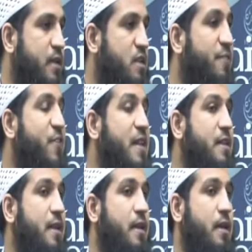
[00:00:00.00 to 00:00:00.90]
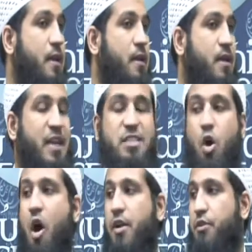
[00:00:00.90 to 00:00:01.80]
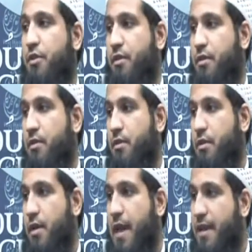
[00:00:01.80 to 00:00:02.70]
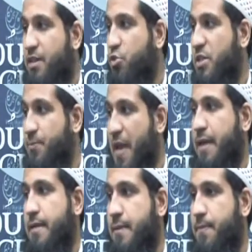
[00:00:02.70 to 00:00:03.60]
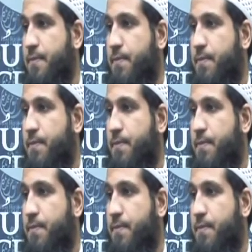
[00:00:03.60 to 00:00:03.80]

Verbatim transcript: defending his honor and his respect,